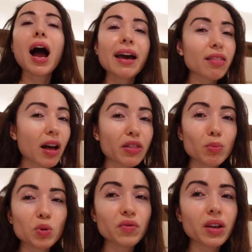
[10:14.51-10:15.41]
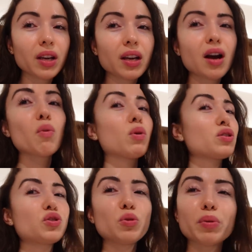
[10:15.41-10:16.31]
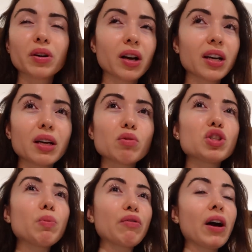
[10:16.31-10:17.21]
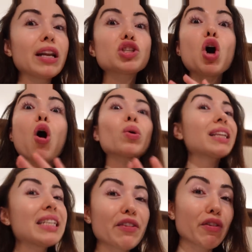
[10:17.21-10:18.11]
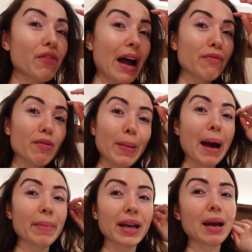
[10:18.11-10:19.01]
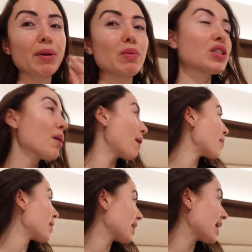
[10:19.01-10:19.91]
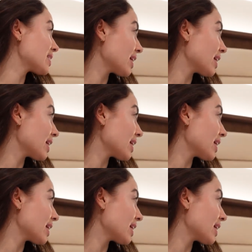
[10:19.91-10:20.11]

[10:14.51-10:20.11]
I thought the movie was super good. It was super fun. Totally different vibe from Batman. I mean, we saw Batman last